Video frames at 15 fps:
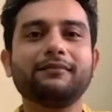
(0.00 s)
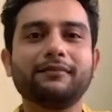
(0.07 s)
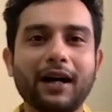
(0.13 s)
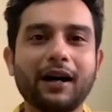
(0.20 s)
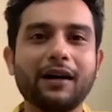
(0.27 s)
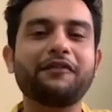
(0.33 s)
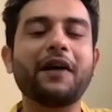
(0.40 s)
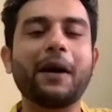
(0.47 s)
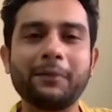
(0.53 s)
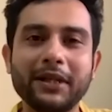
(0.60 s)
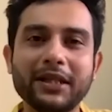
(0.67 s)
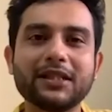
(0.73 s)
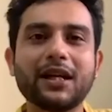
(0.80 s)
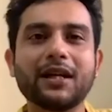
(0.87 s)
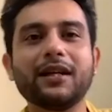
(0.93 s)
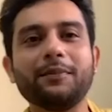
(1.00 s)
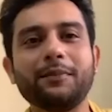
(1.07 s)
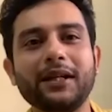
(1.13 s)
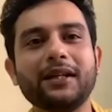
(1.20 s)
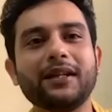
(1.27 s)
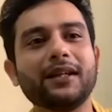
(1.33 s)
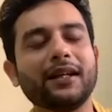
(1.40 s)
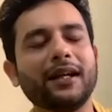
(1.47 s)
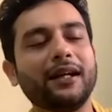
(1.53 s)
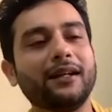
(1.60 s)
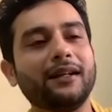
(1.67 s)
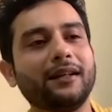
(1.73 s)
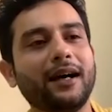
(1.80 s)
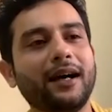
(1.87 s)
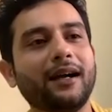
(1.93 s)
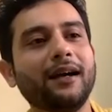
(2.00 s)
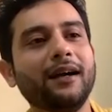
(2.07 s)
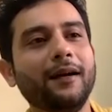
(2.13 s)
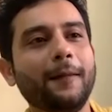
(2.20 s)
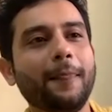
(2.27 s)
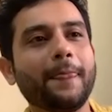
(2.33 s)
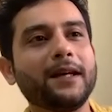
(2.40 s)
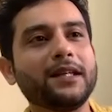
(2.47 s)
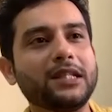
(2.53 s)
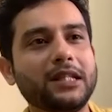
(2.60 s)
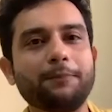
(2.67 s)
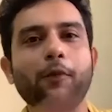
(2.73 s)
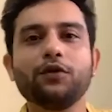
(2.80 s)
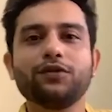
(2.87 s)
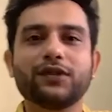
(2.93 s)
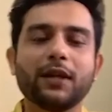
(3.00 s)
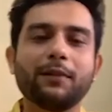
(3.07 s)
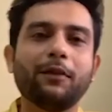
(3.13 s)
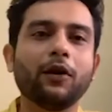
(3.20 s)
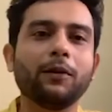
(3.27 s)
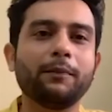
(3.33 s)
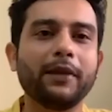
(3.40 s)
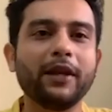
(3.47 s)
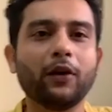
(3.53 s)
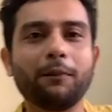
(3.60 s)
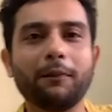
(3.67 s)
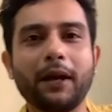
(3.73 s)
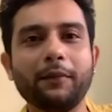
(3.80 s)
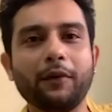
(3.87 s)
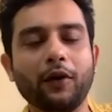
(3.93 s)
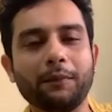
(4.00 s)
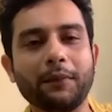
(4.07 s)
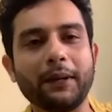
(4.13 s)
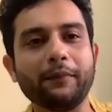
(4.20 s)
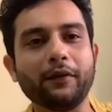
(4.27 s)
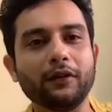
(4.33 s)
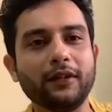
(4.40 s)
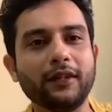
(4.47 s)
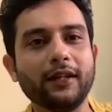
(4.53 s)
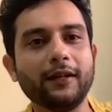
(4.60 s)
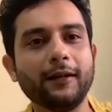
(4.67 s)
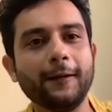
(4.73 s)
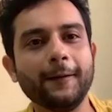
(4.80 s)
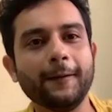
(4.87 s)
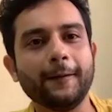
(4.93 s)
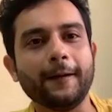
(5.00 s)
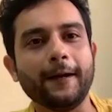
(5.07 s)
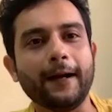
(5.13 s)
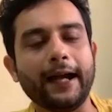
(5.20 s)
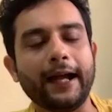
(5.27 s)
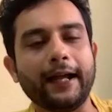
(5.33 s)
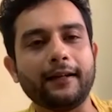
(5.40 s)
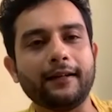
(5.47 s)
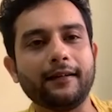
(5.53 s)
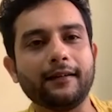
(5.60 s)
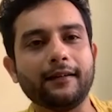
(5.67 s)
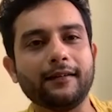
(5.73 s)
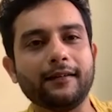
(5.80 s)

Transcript: our family started meeting, and she posted about me on my birthday. And